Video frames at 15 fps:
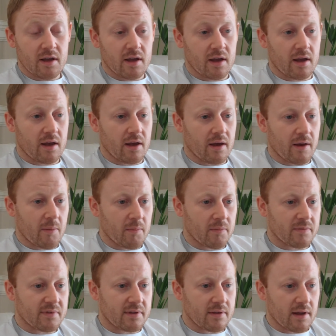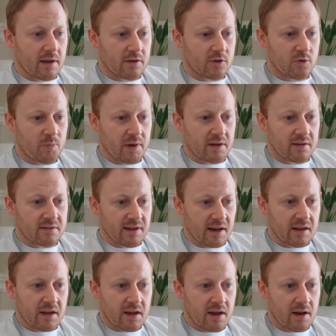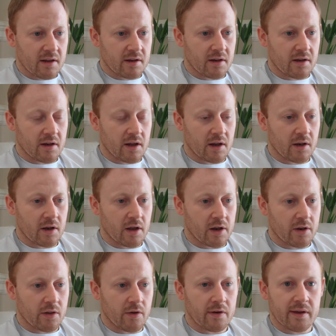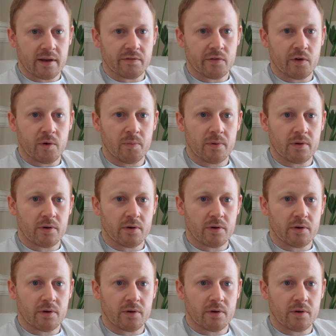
um, and just being dedicated and, and, and not giving up.